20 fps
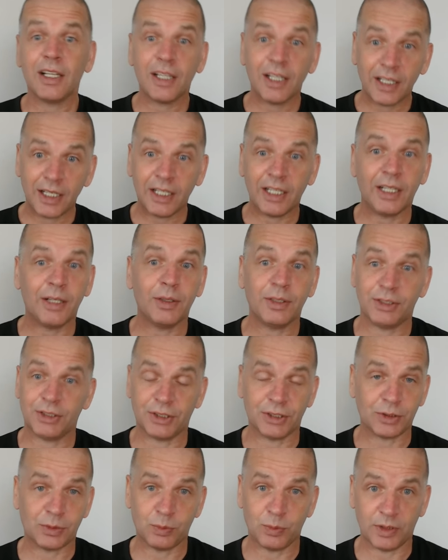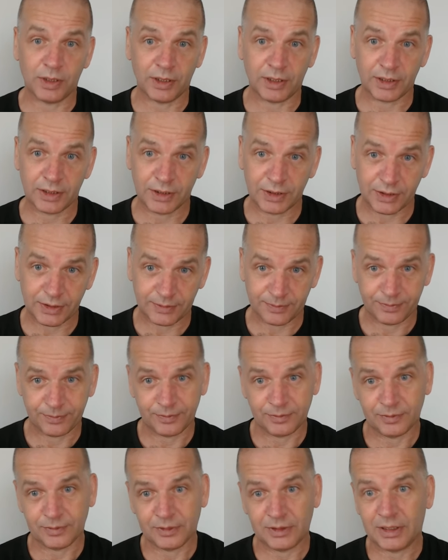It just works.
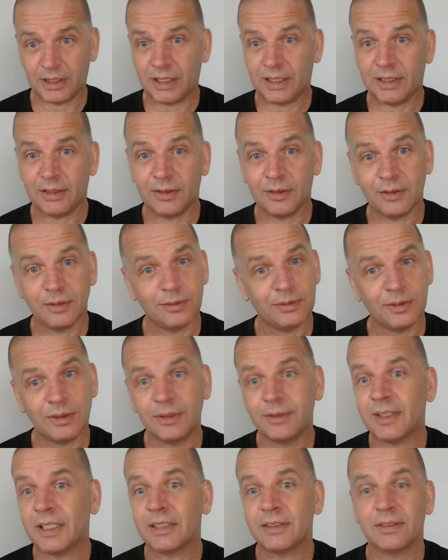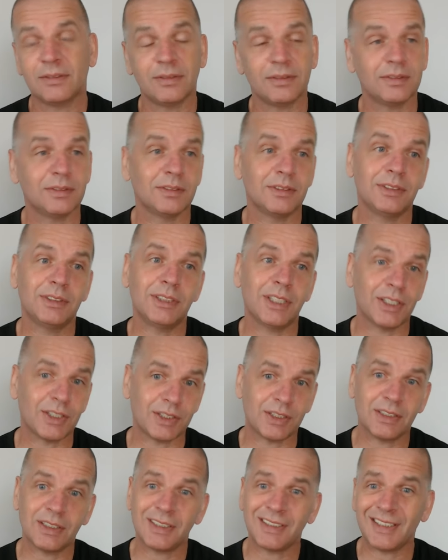We've had
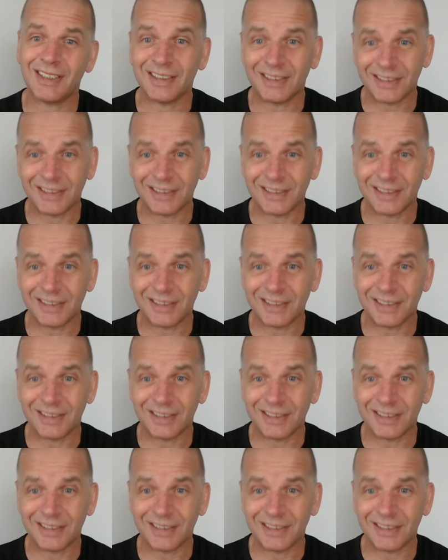dozens and